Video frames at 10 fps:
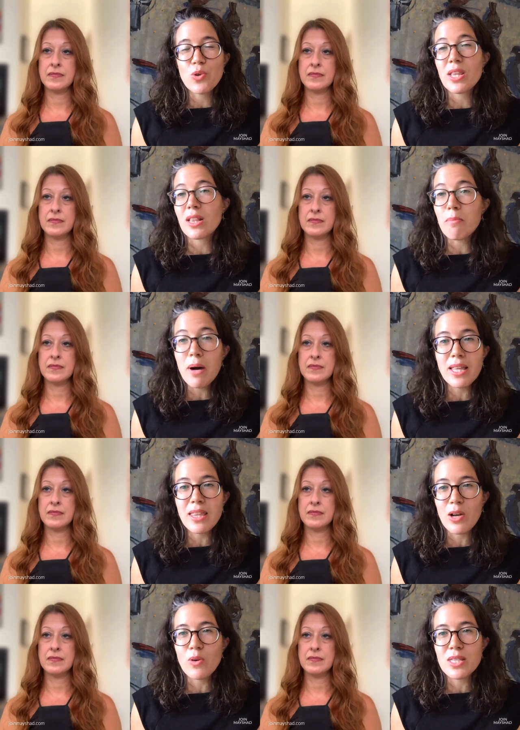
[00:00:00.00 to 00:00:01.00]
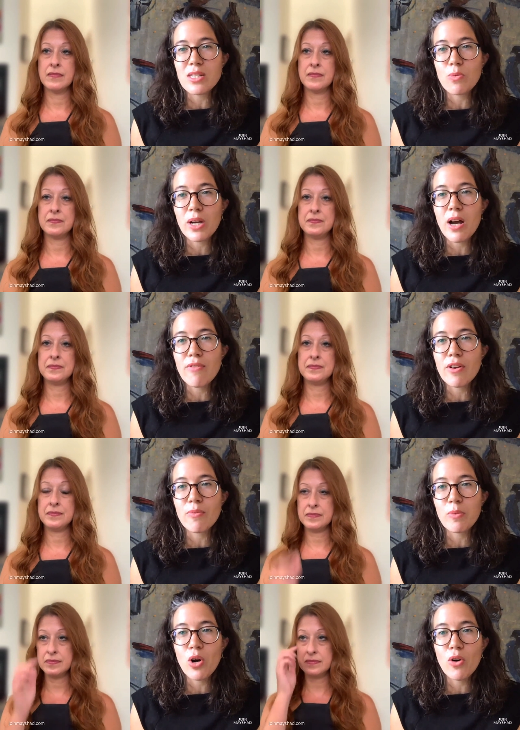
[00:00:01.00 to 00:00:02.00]
Speaker 1: ensure that the money that goes into
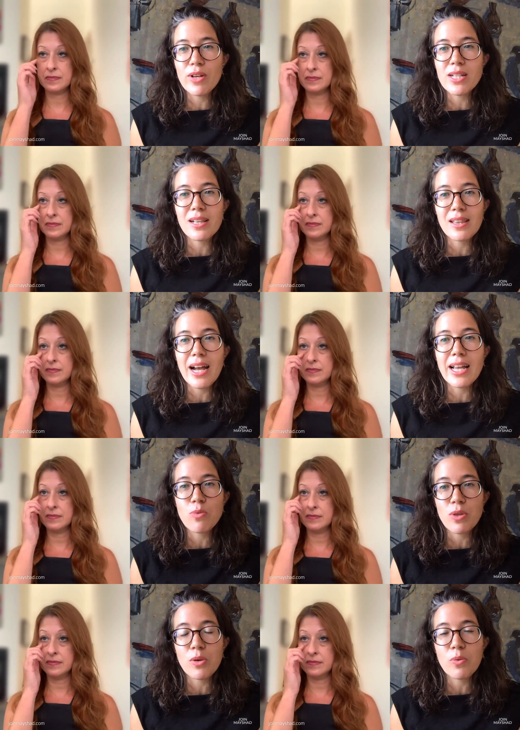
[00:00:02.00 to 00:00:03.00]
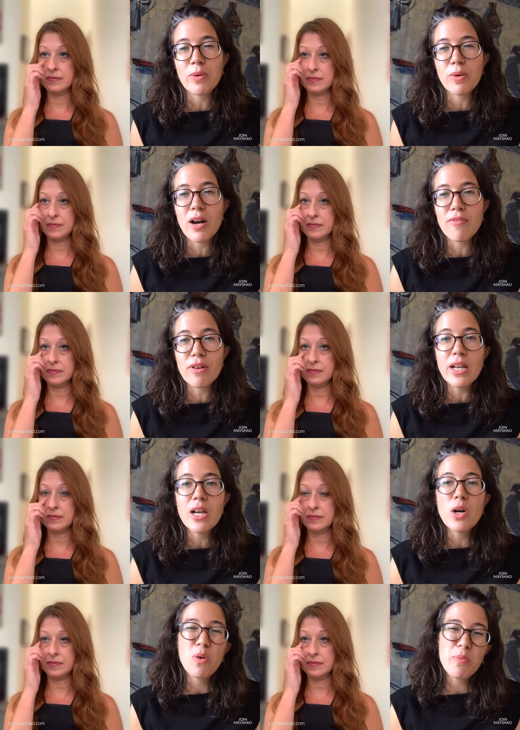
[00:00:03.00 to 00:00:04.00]
recovery from COVID is aligned with a green
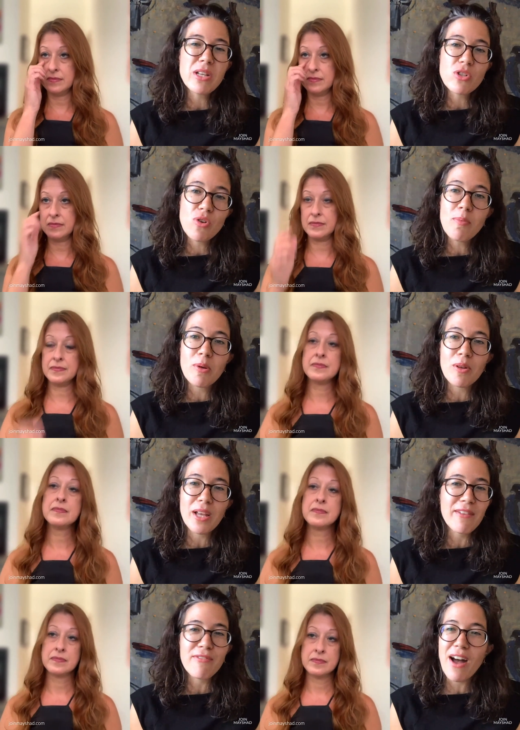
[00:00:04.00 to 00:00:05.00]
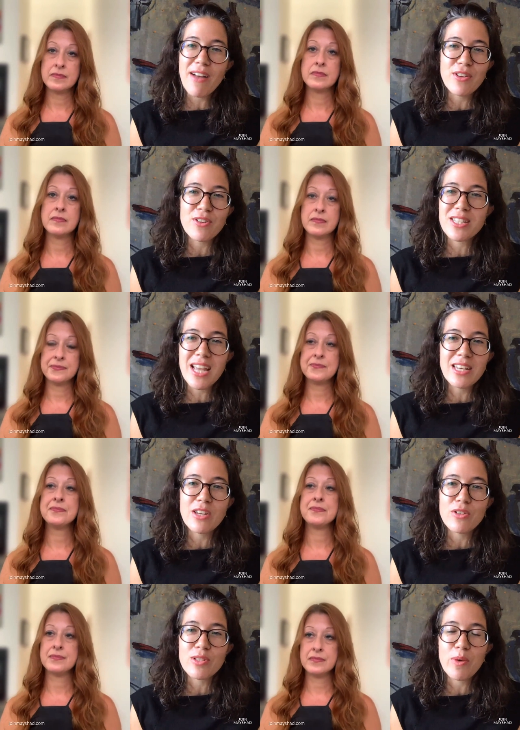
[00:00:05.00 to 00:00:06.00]
recovery, we'll be in trouble in five years,
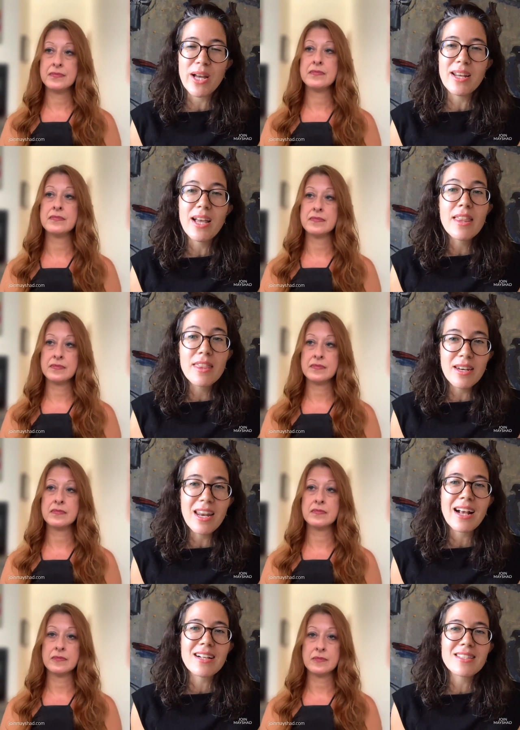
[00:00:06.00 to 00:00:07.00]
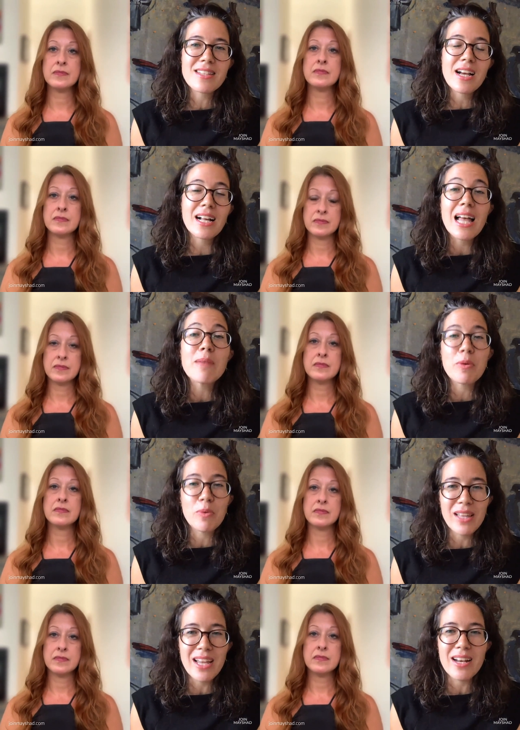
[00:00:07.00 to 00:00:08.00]
10 years when the next
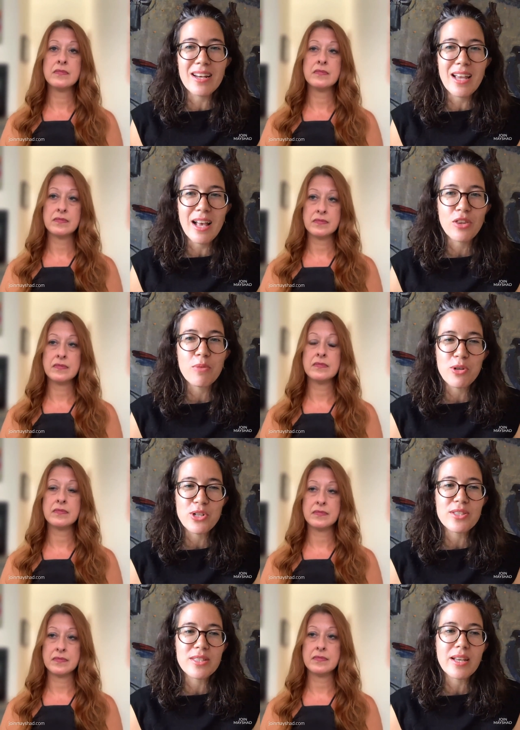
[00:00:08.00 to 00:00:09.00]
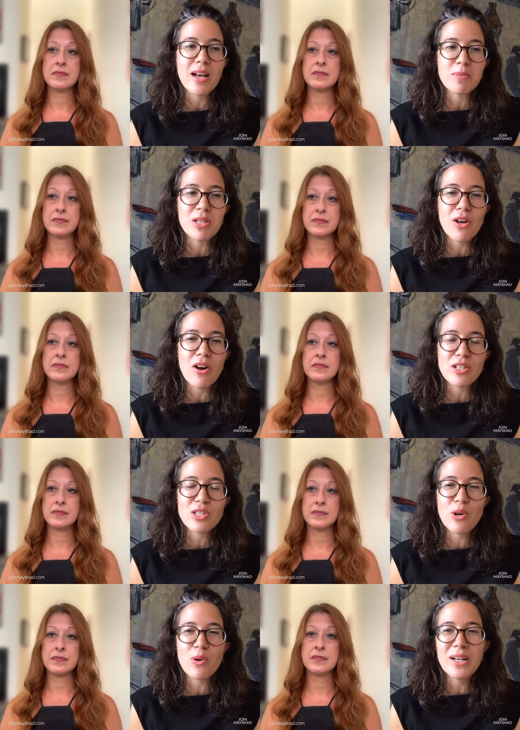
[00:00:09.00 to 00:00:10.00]
climate related health emergency comes along.
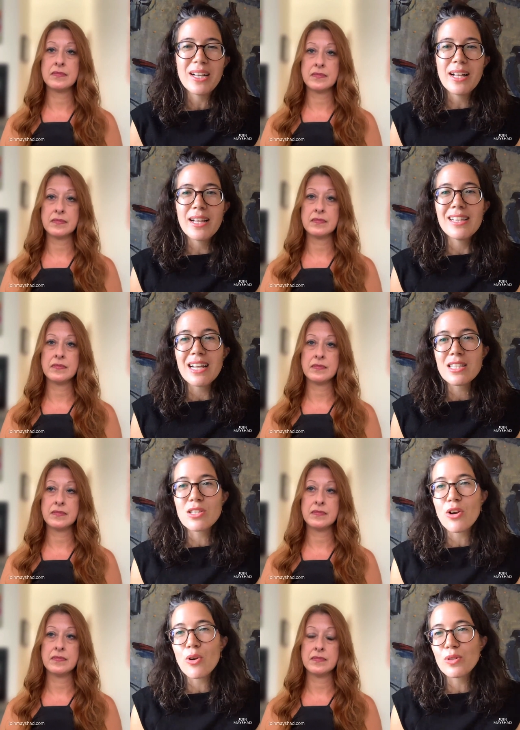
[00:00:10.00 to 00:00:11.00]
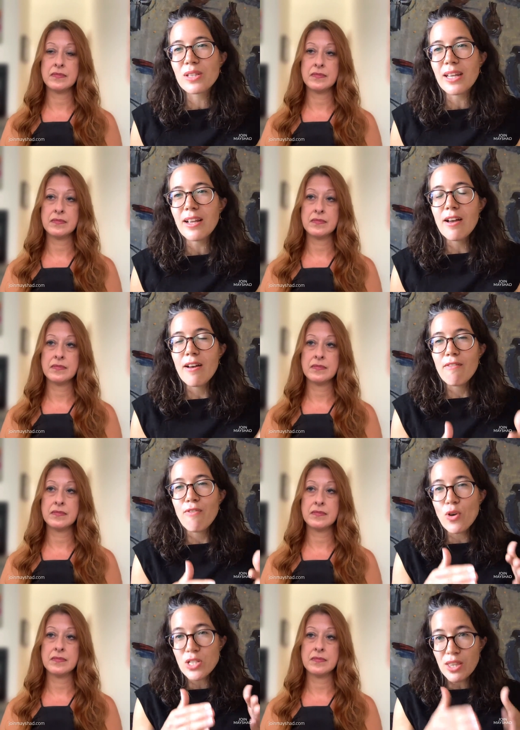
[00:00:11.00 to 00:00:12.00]
So let's not only
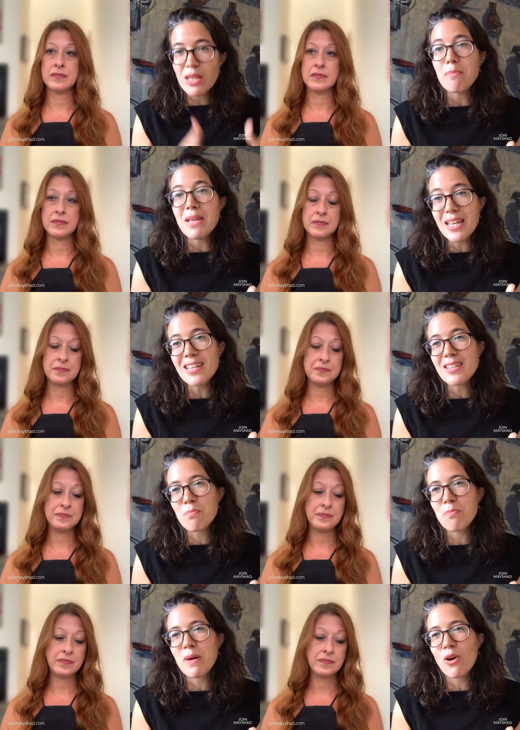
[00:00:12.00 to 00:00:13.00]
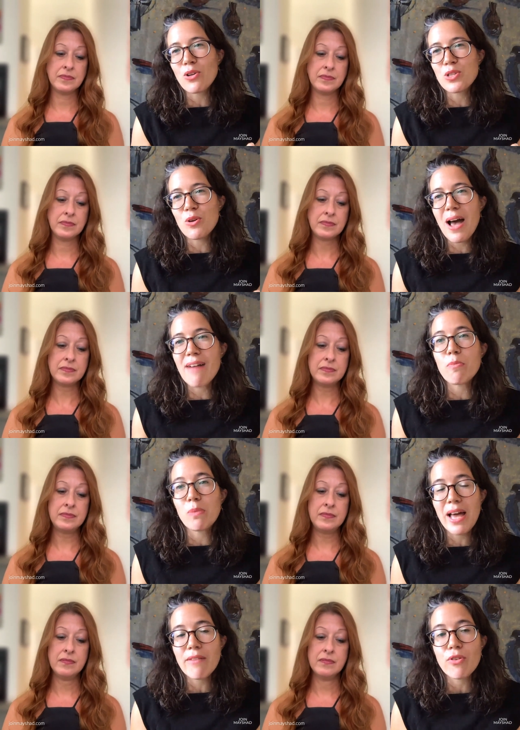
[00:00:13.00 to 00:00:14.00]
focus on the immediate, but also have a
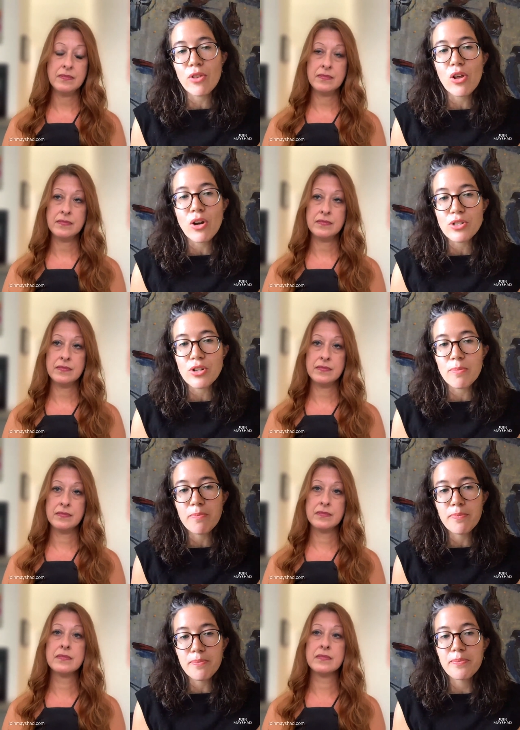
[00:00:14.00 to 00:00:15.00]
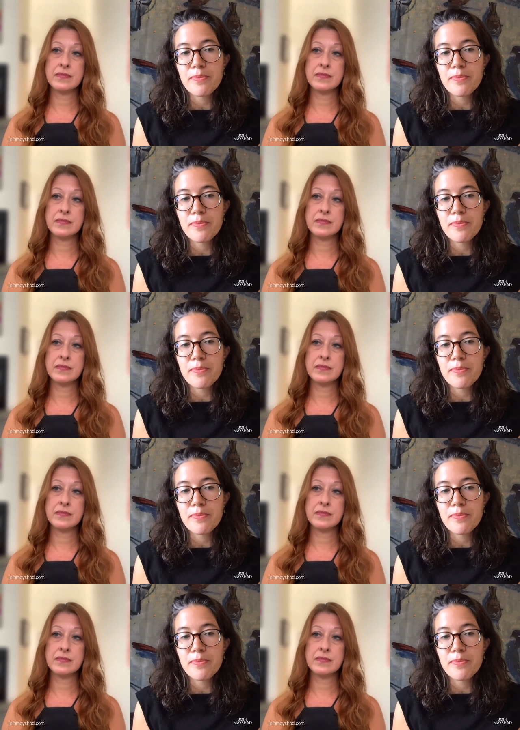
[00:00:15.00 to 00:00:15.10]
plan for the long term.